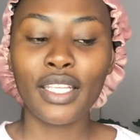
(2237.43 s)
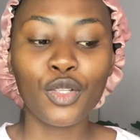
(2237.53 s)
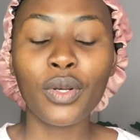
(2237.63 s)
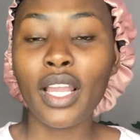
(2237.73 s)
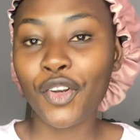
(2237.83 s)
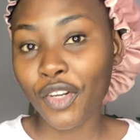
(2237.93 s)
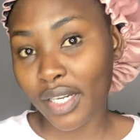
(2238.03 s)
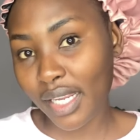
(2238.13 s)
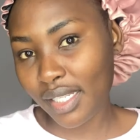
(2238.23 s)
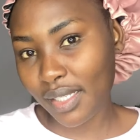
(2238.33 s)
It's only
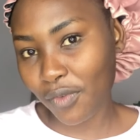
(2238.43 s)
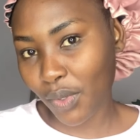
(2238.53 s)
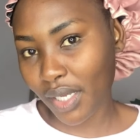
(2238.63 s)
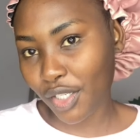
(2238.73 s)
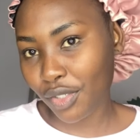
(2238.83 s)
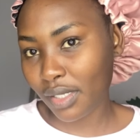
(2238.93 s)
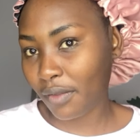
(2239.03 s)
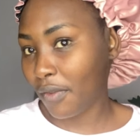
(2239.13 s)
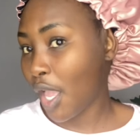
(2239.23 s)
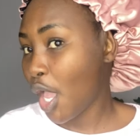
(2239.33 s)
180 if you want to get yourself
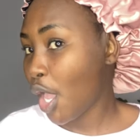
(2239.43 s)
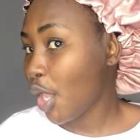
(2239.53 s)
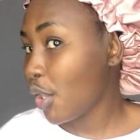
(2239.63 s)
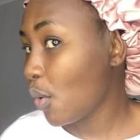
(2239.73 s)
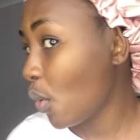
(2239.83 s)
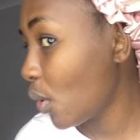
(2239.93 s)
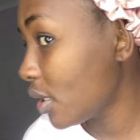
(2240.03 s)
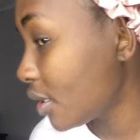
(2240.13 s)
yours.